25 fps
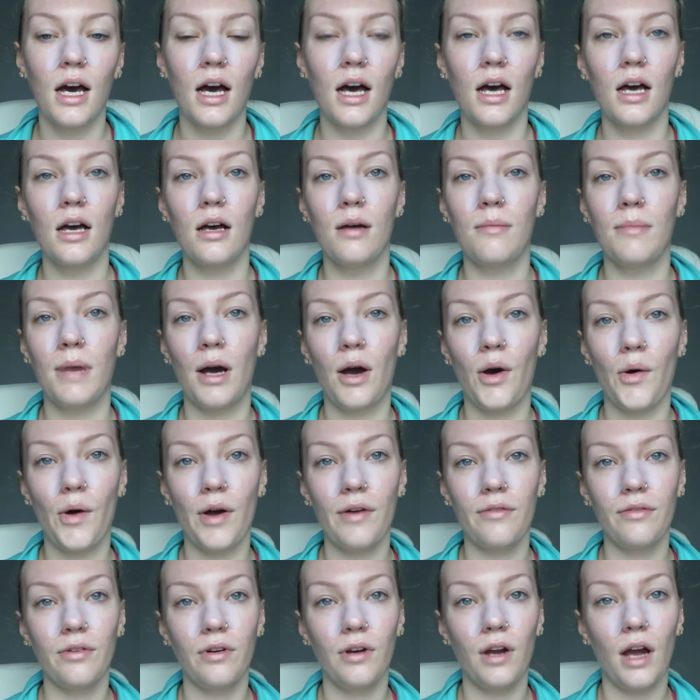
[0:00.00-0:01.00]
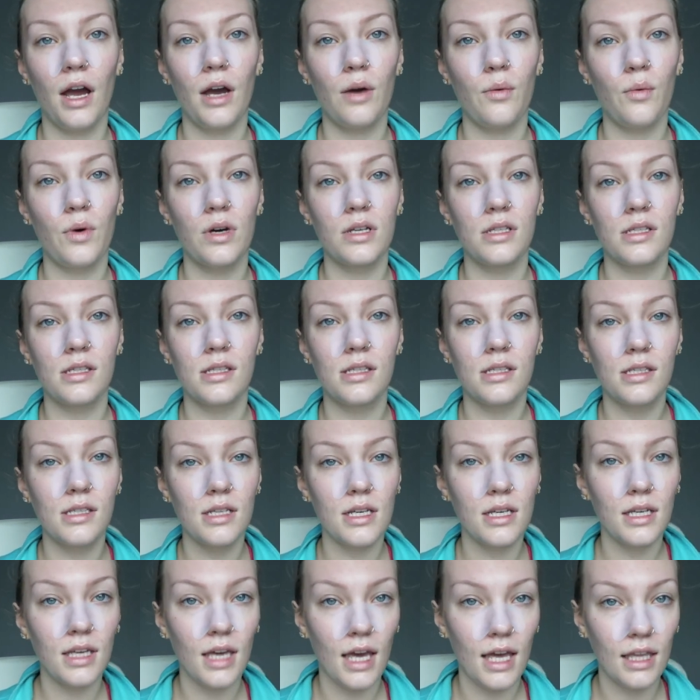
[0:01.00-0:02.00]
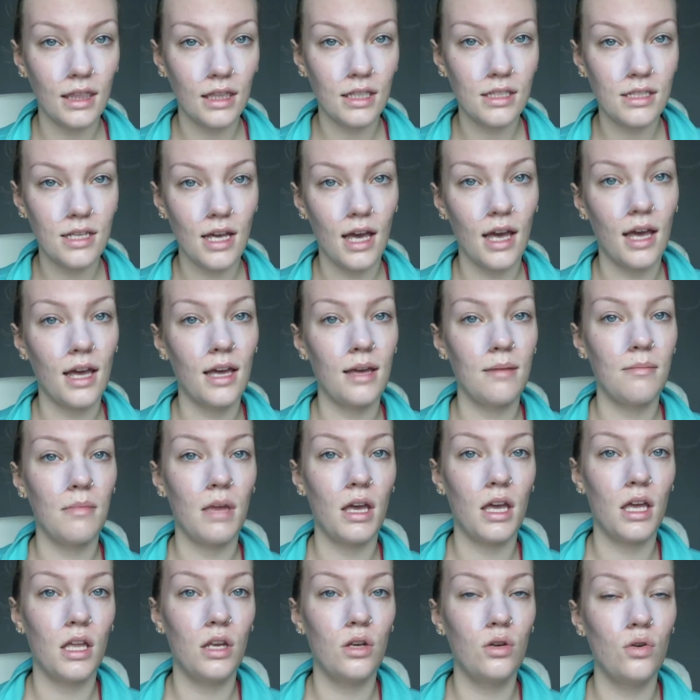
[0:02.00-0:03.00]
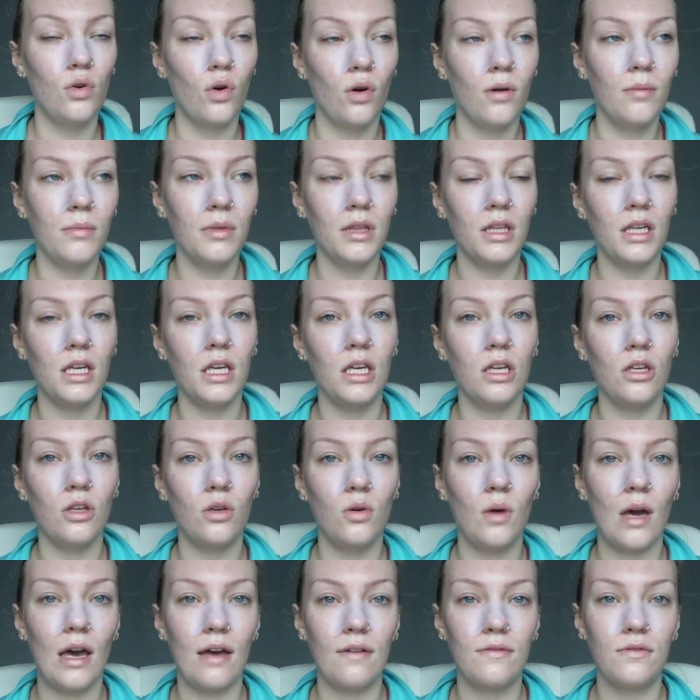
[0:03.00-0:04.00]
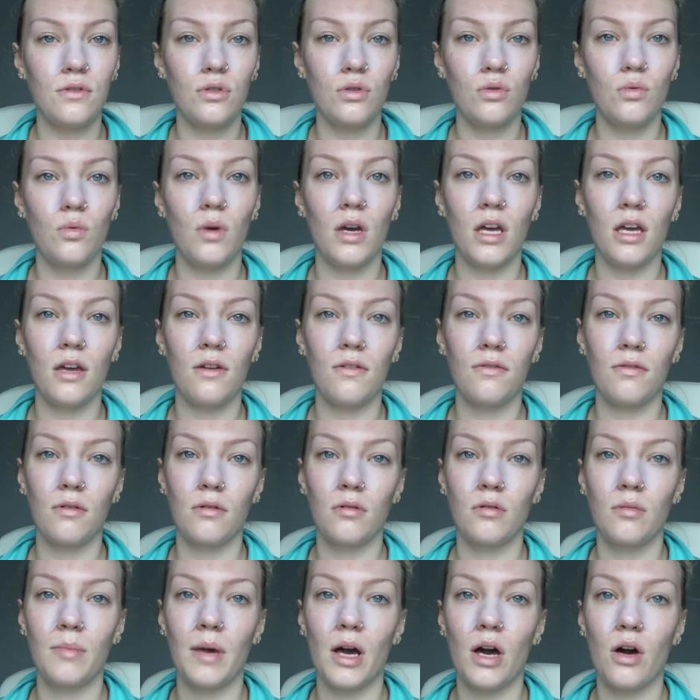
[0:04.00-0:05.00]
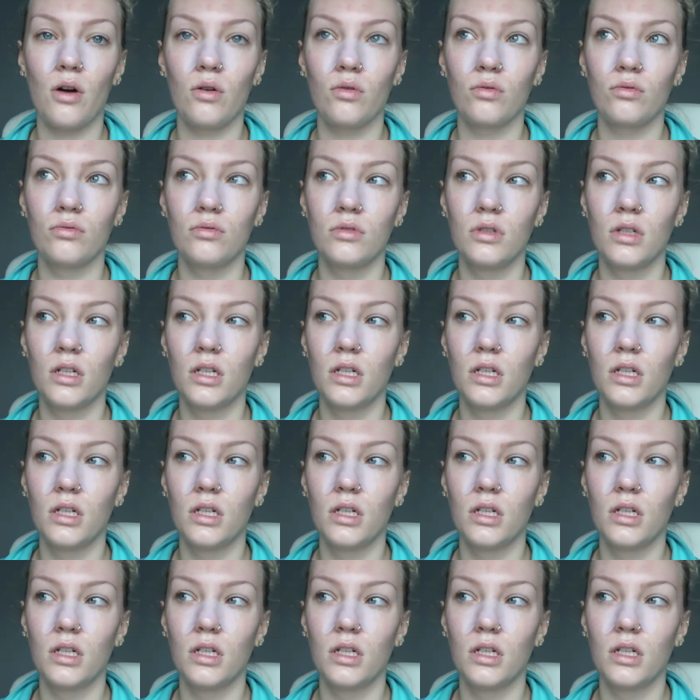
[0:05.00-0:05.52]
Um, however, I was sick at the time and normally you have to wait for about